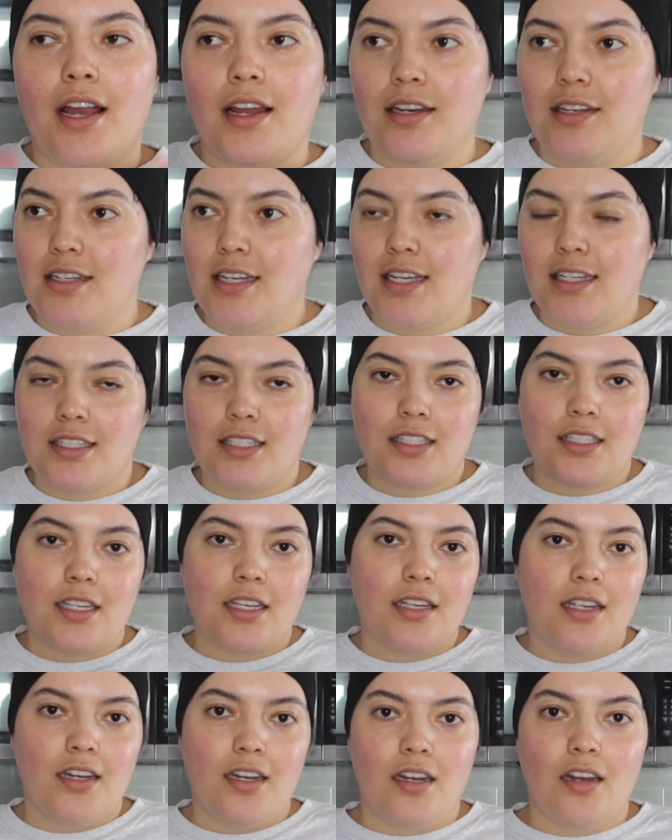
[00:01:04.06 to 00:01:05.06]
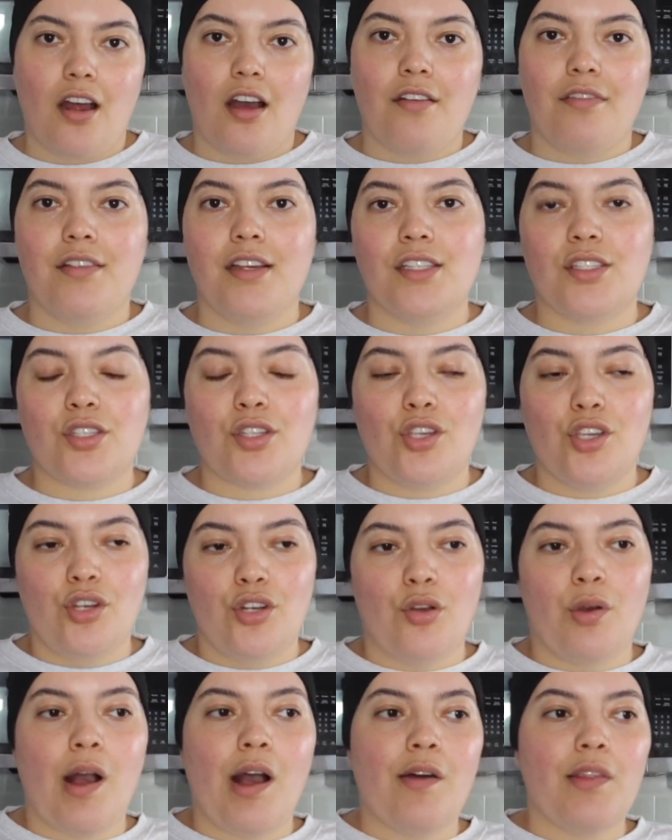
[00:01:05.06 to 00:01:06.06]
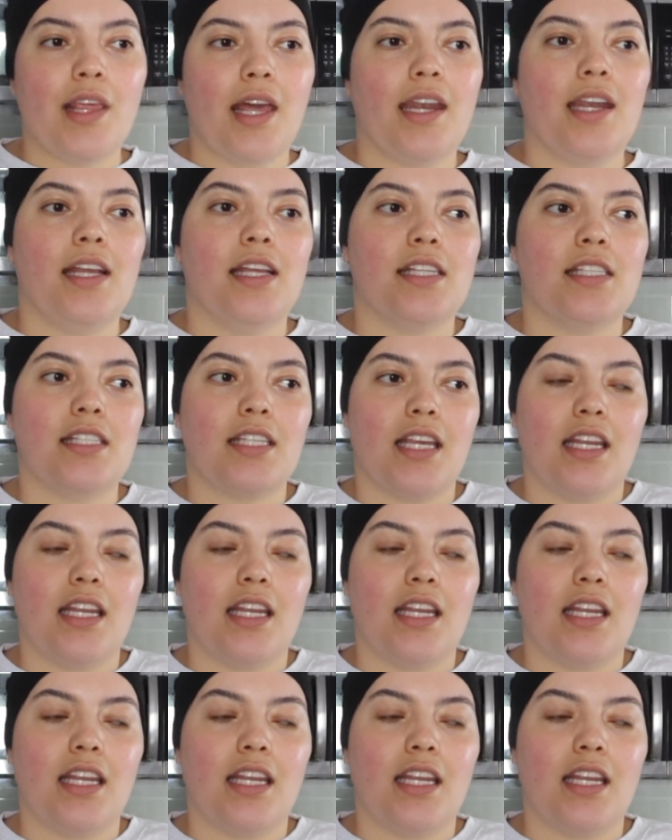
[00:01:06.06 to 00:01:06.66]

at a desk in an office, you know how that is.